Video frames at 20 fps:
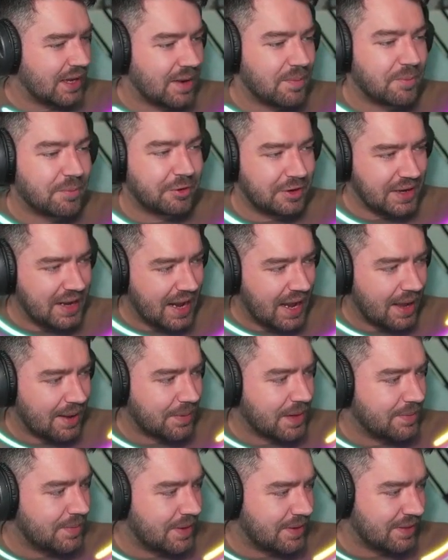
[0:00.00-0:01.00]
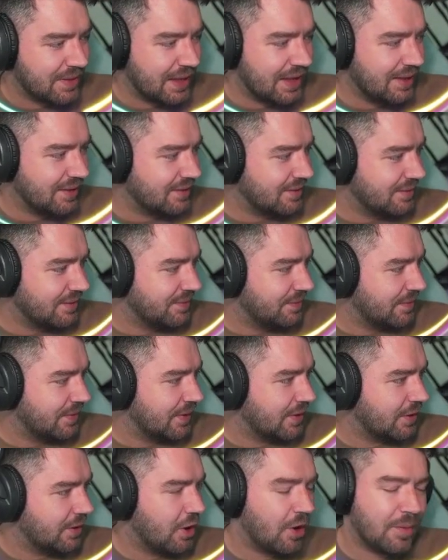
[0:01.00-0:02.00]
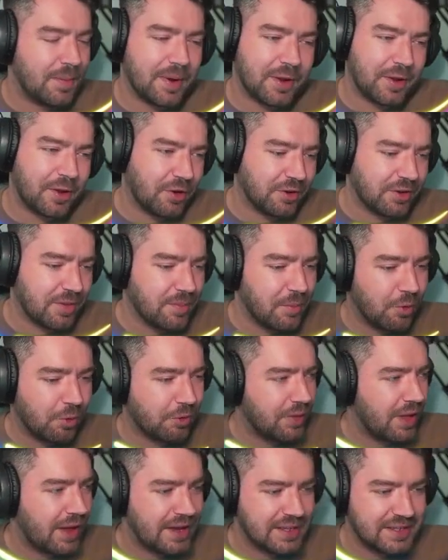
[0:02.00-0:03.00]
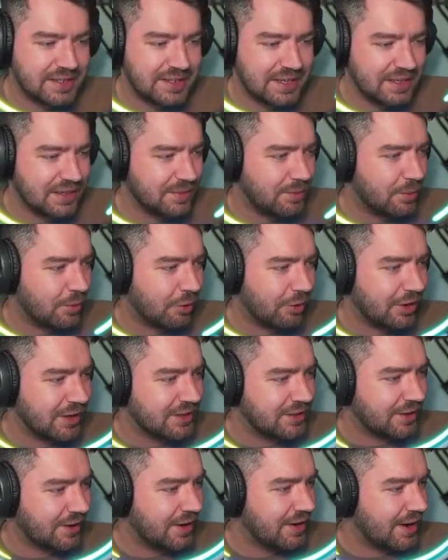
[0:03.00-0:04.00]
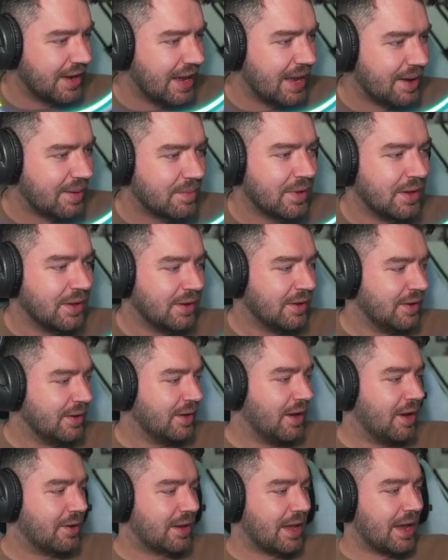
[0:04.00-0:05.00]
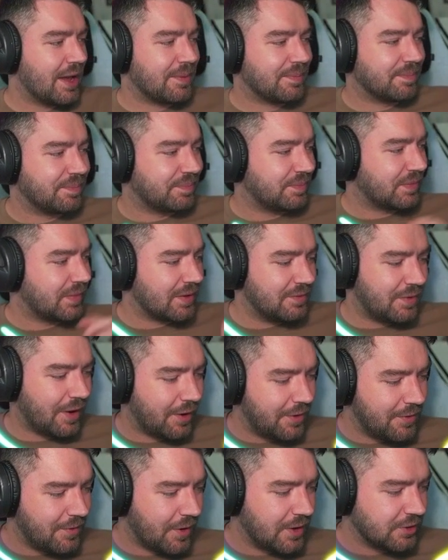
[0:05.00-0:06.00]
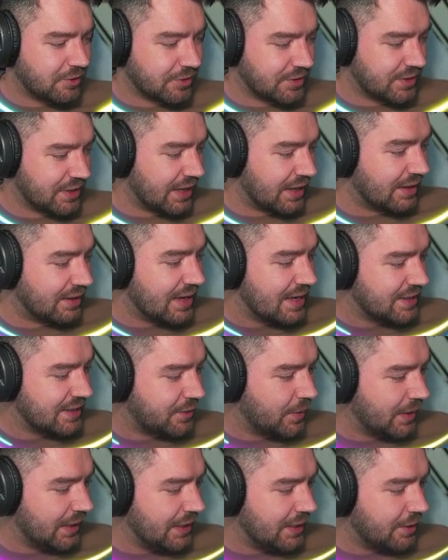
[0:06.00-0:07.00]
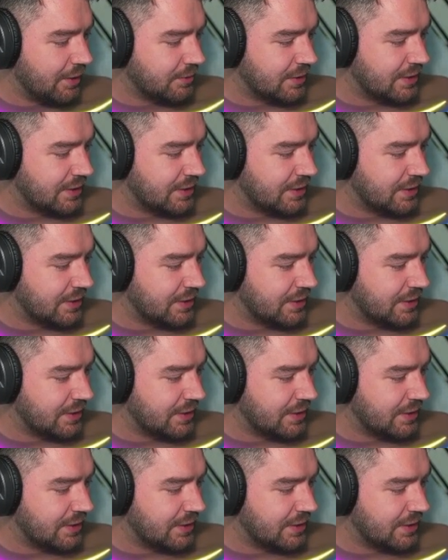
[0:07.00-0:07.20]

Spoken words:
I'm pretty happy about that. Oh my god, the more that I see, the more excited I am. Okay, very, very interesting. Let's quickly go to